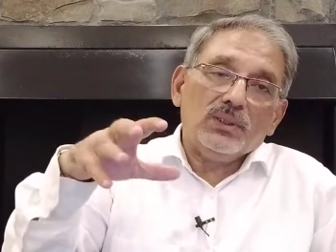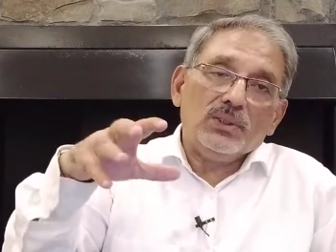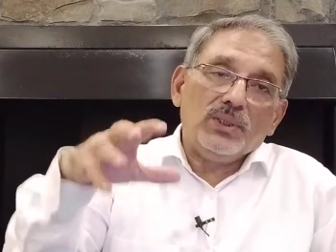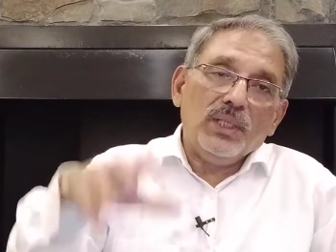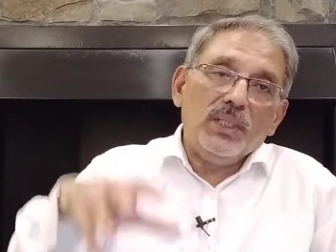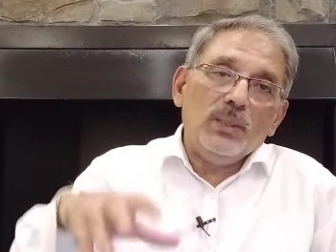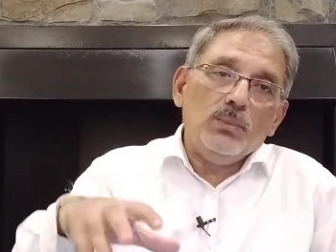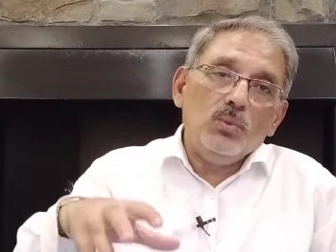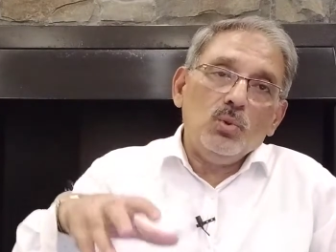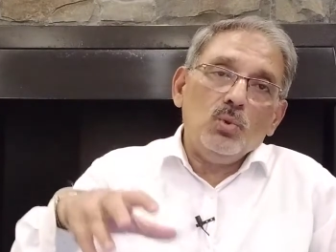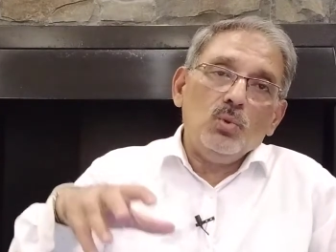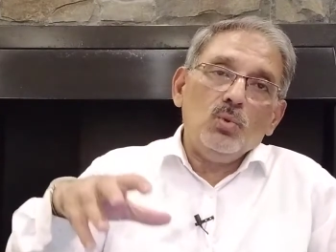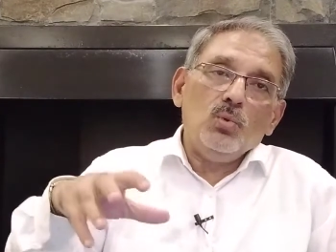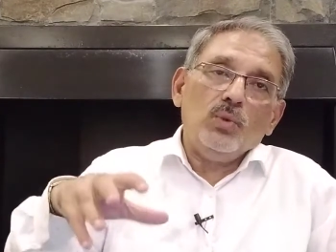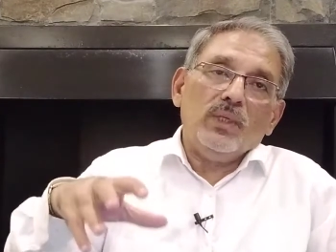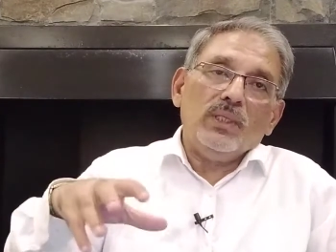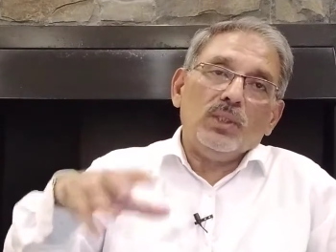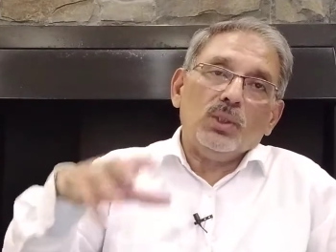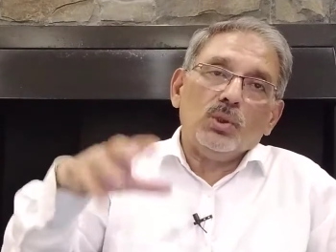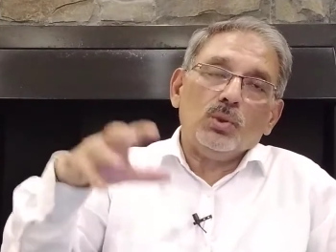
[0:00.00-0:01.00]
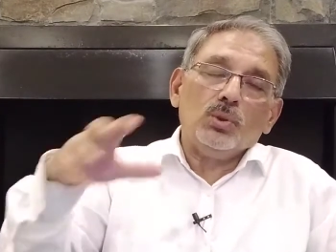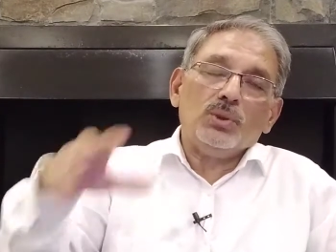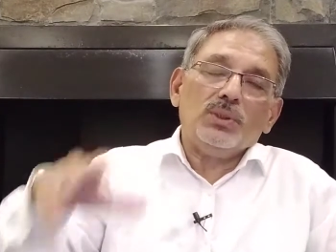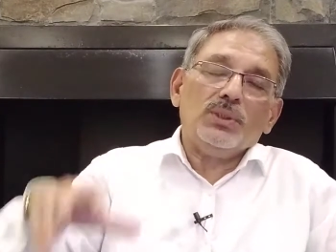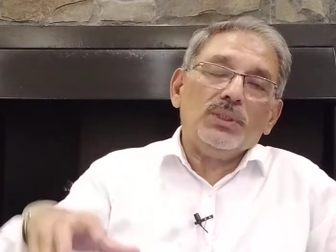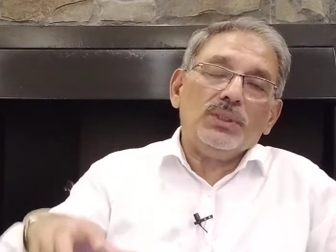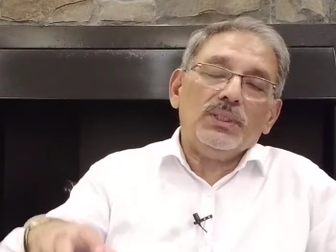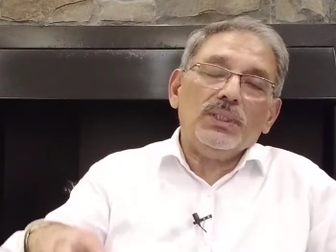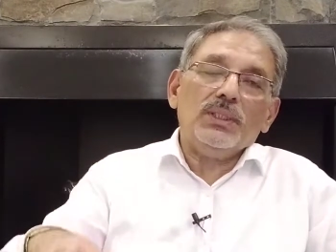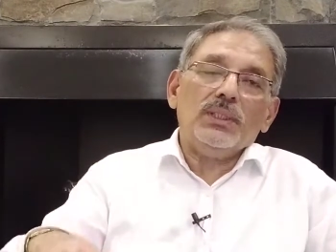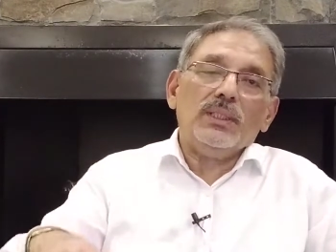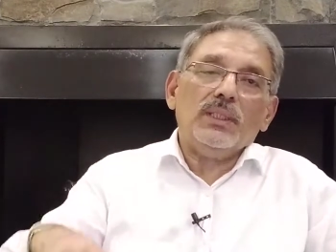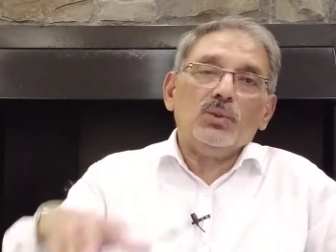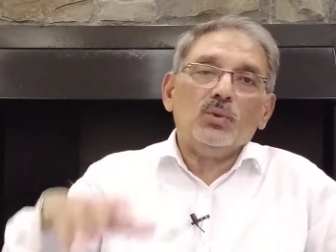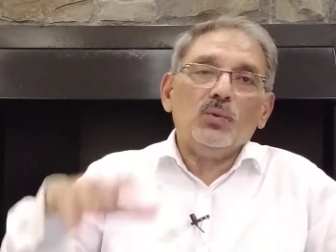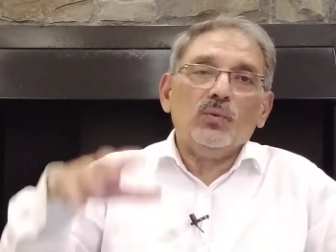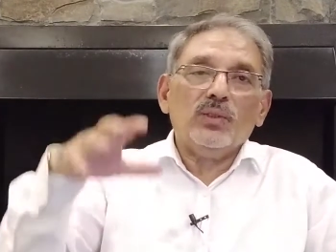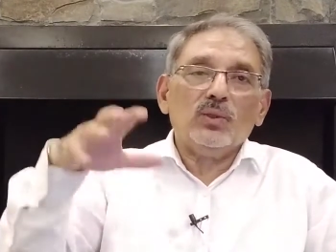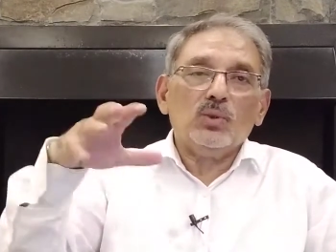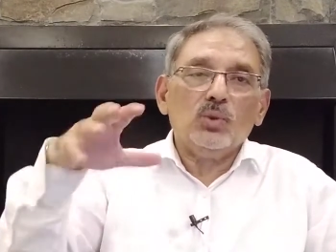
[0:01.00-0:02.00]
team who were negotiating and
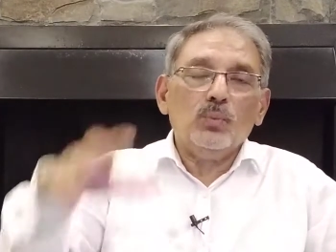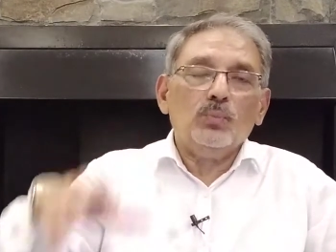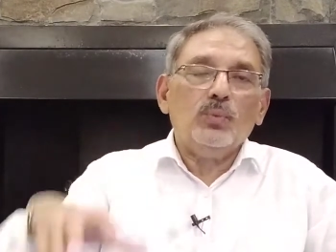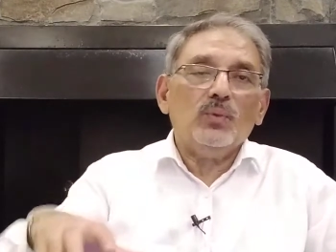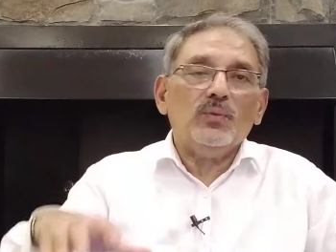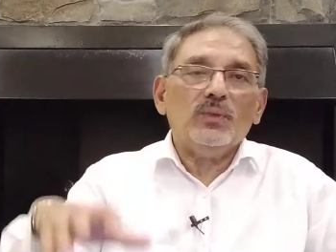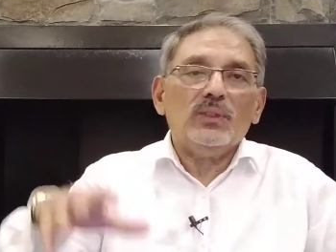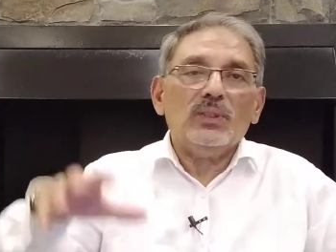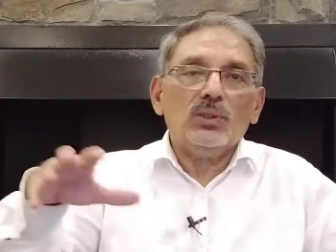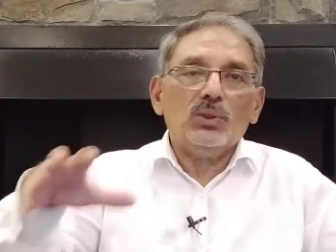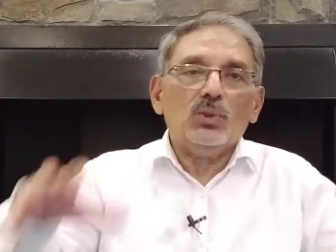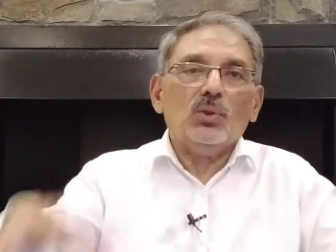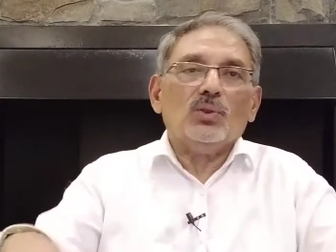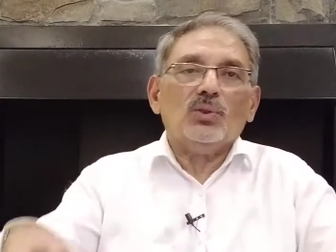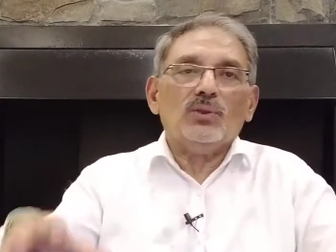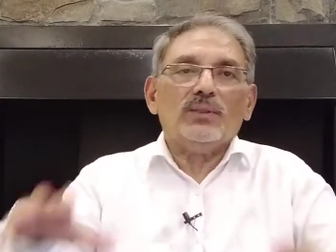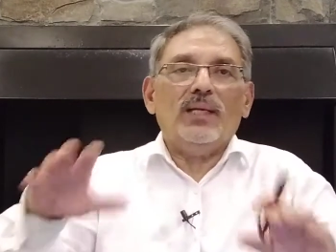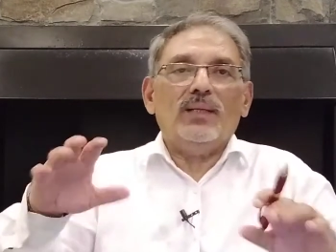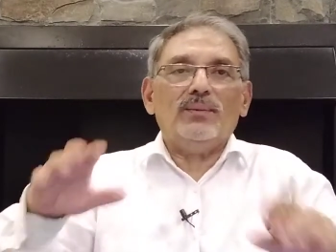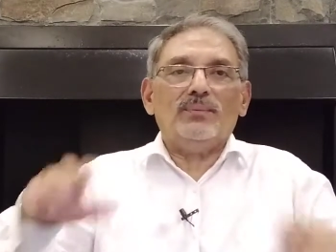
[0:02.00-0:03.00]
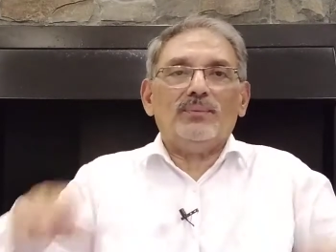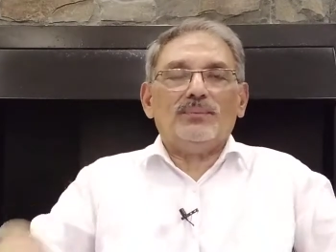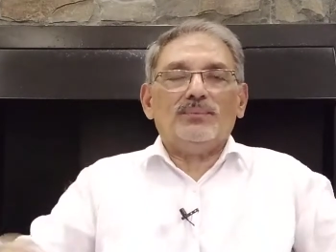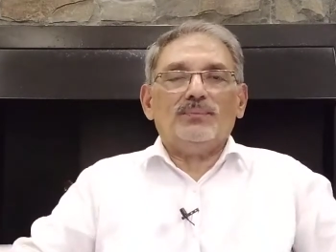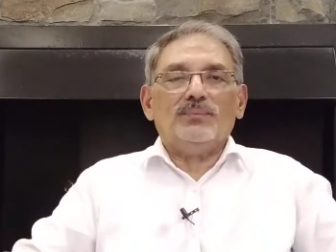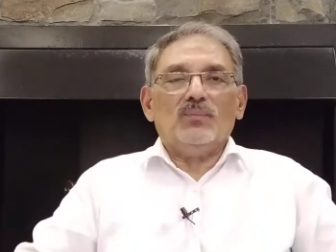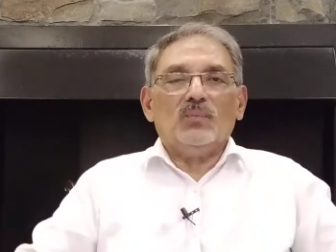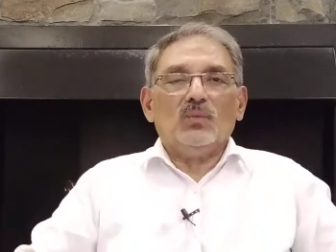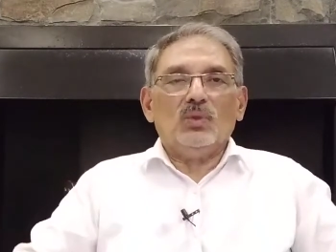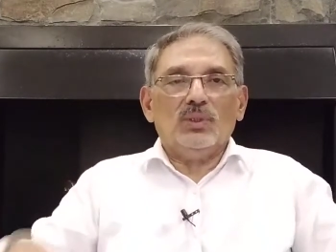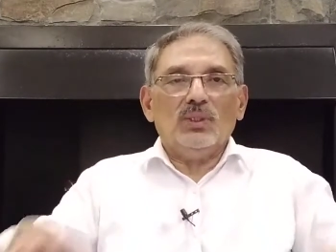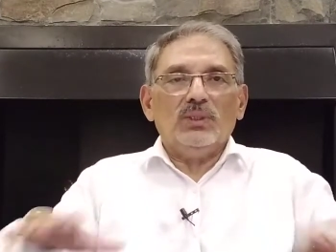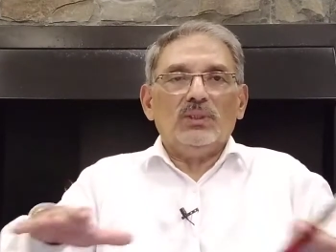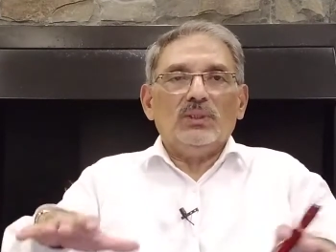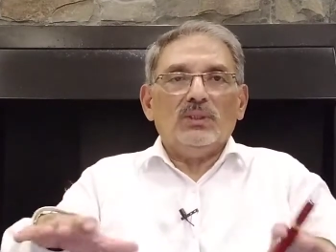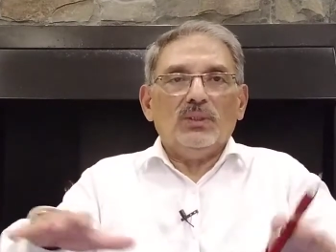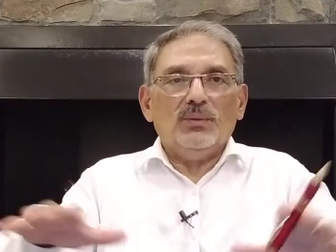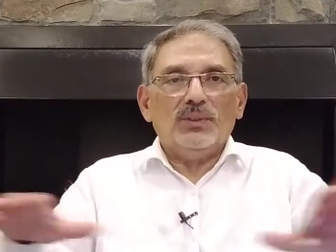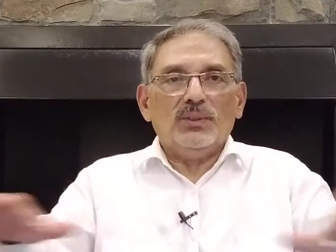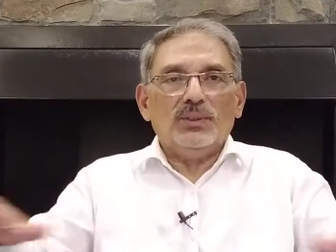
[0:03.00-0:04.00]
you were supervising yourself. So this
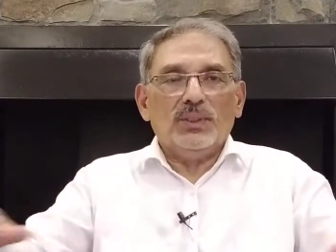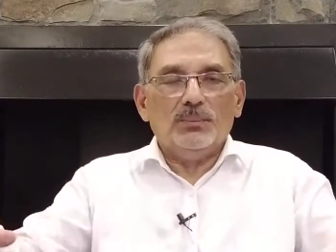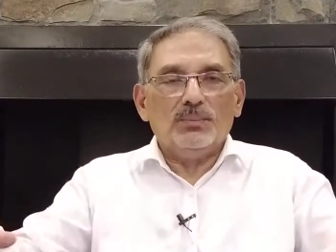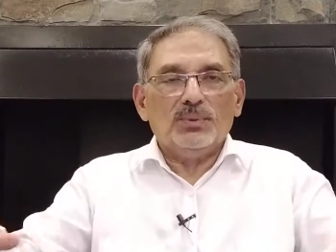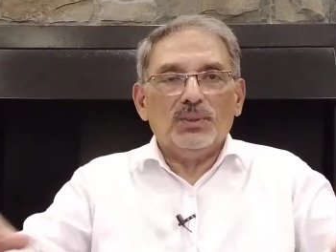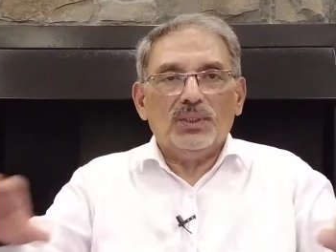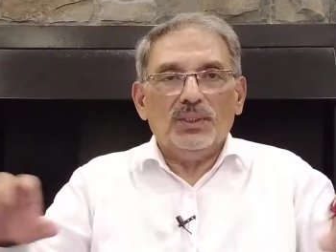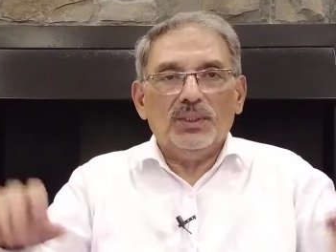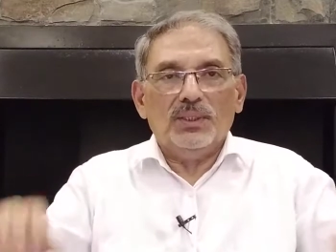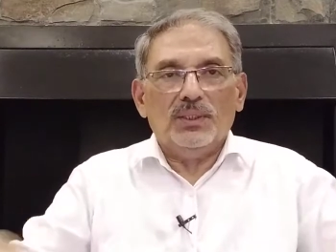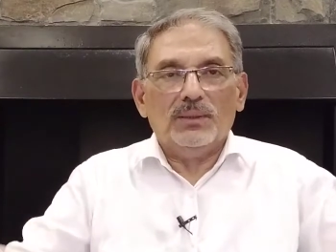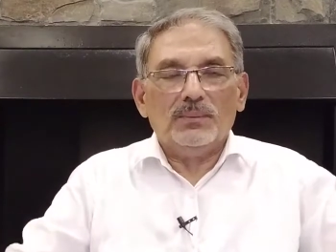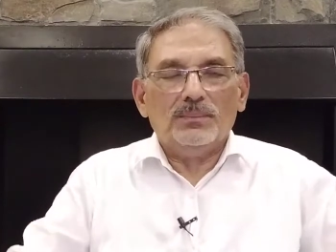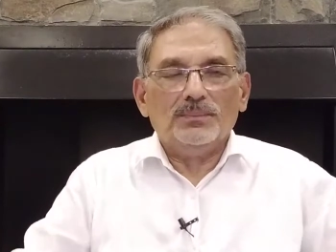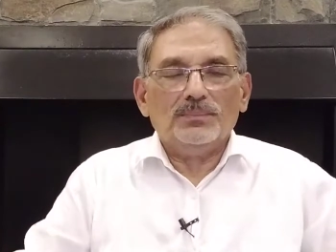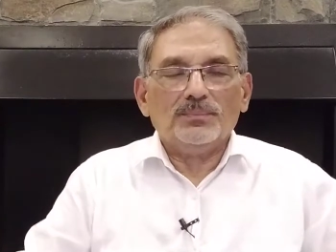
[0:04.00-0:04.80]
is our assumption here.